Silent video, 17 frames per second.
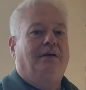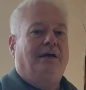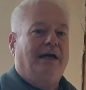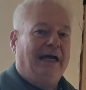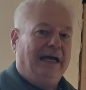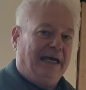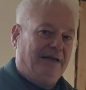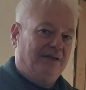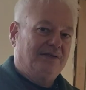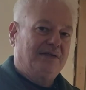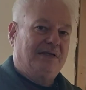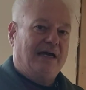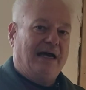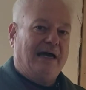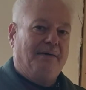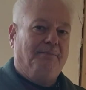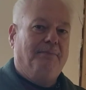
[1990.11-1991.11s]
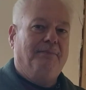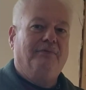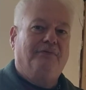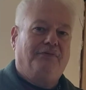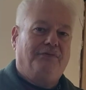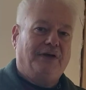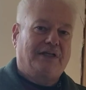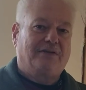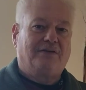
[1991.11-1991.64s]
I had to stop,
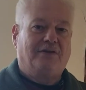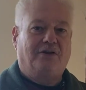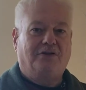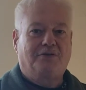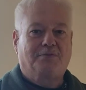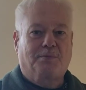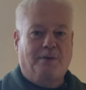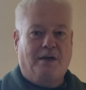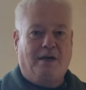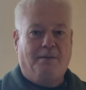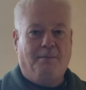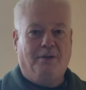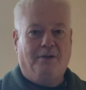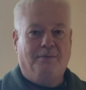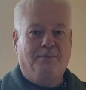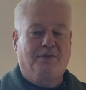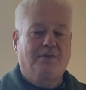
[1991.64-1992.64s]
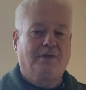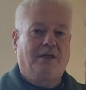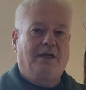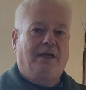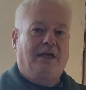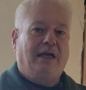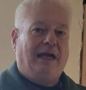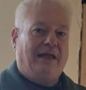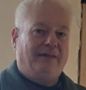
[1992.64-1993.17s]
fix those problems,
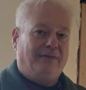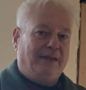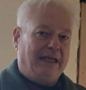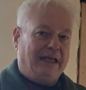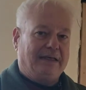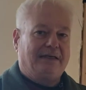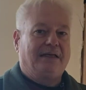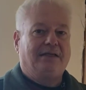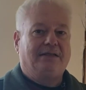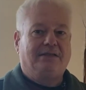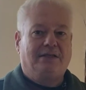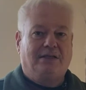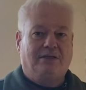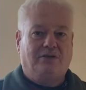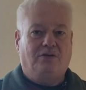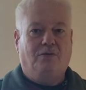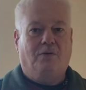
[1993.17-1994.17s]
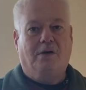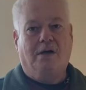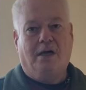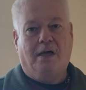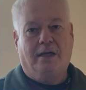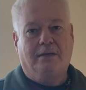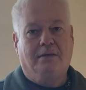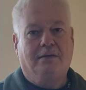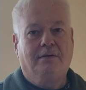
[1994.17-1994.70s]
and then continue
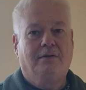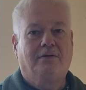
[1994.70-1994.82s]
on.